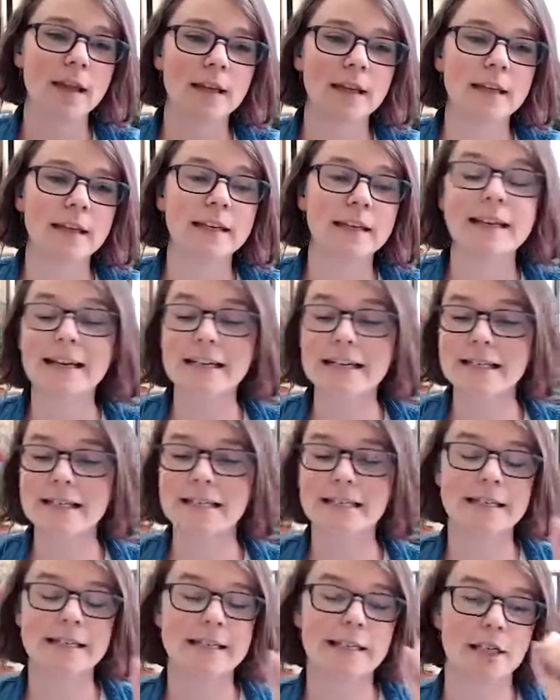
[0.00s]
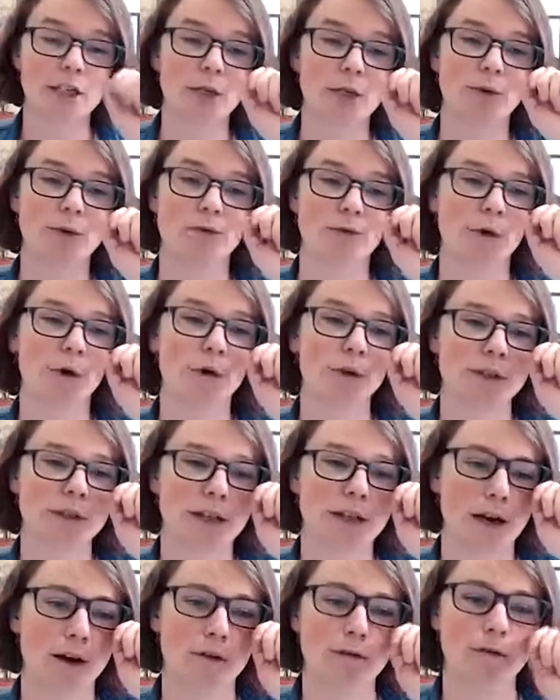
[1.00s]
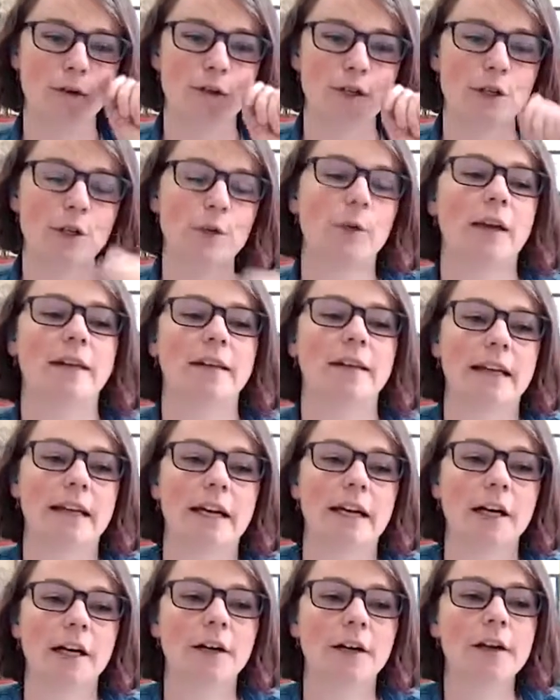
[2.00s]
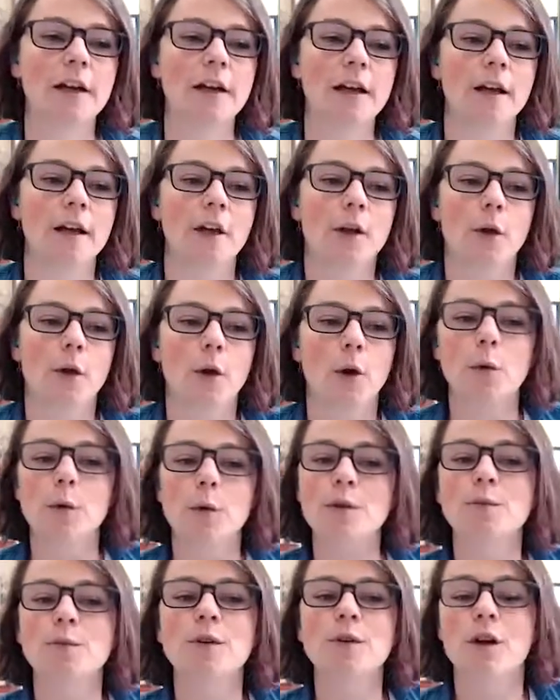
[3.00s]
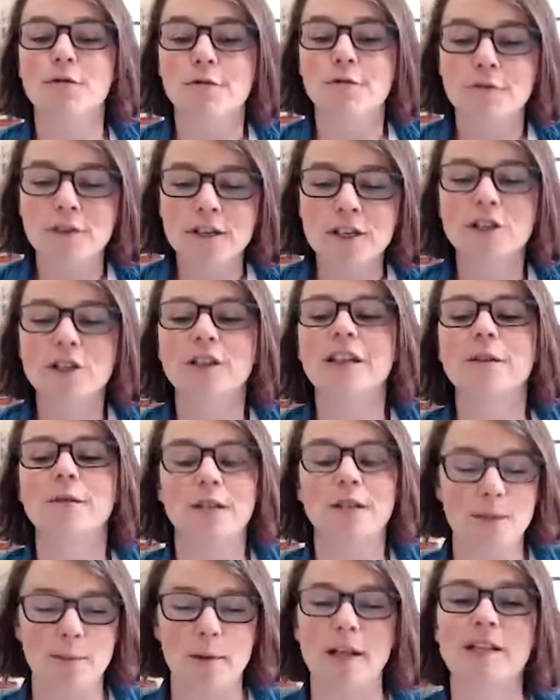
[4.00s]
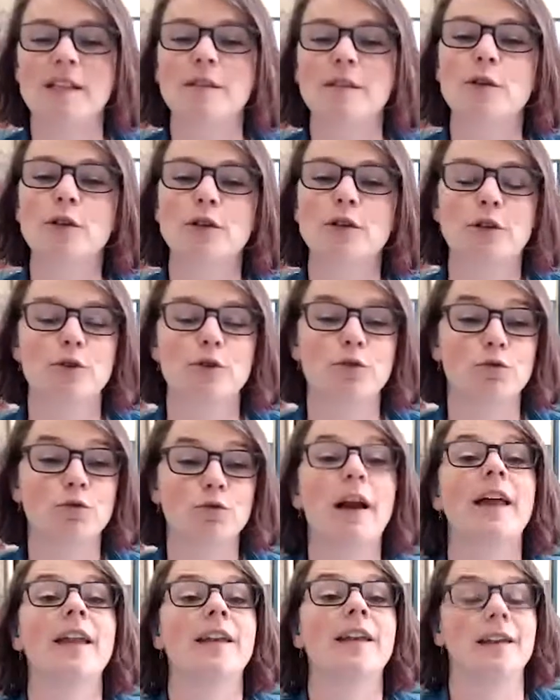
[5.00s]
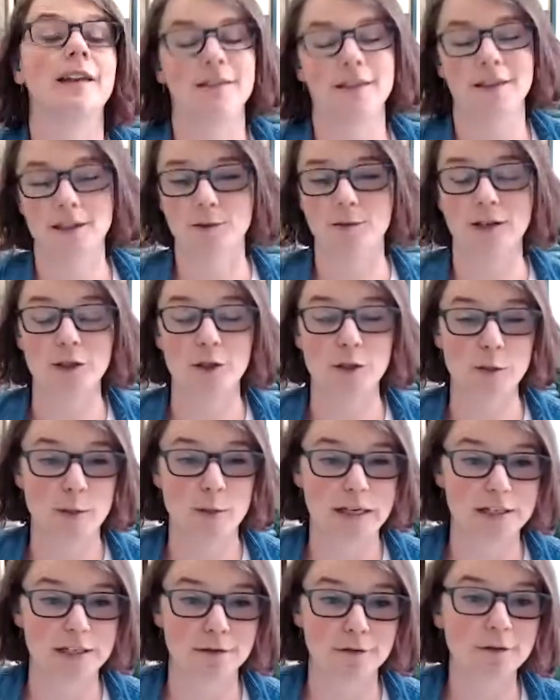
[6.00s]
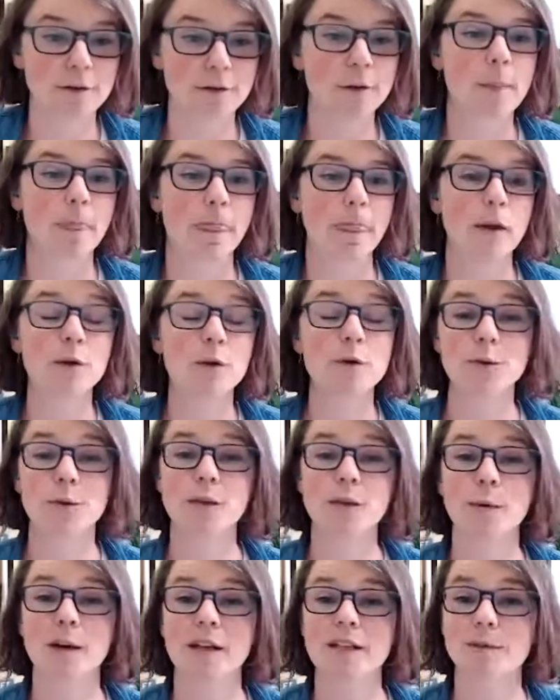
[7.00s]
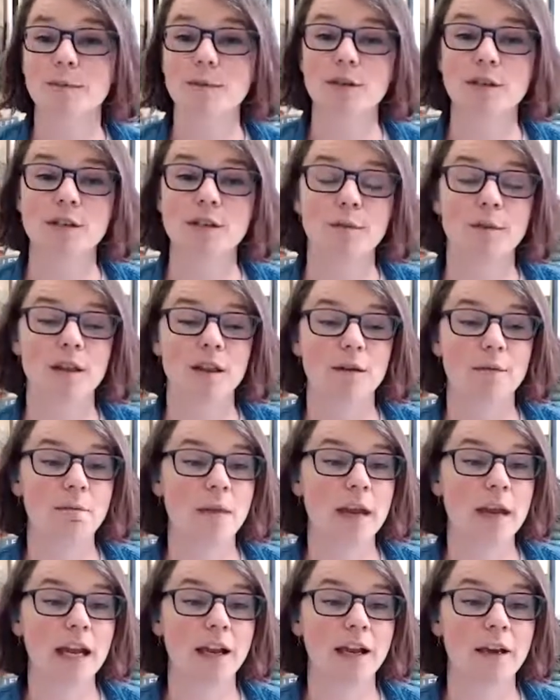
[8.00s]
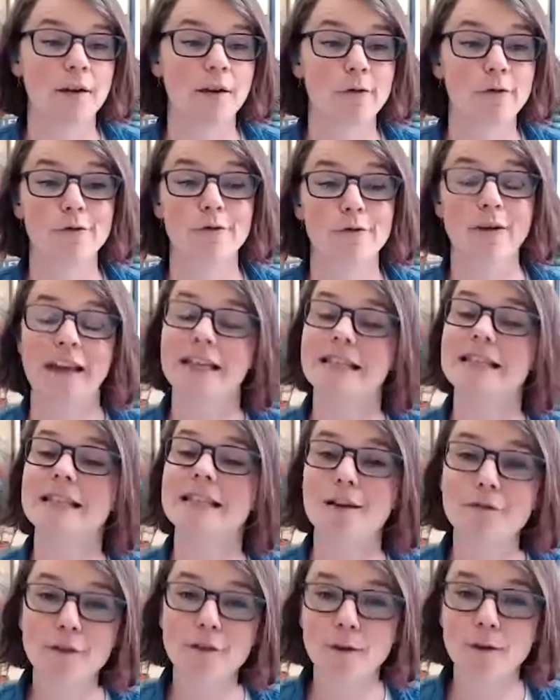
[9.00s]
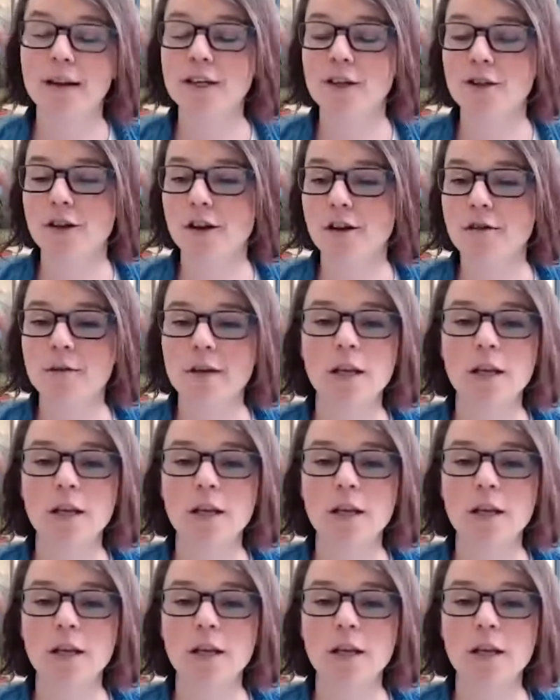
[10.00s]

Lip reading: Next is this issue of roles that I referred to quickly here. Who is officially responsible to run this retrospective? Who's responsible to be the main face of the retro?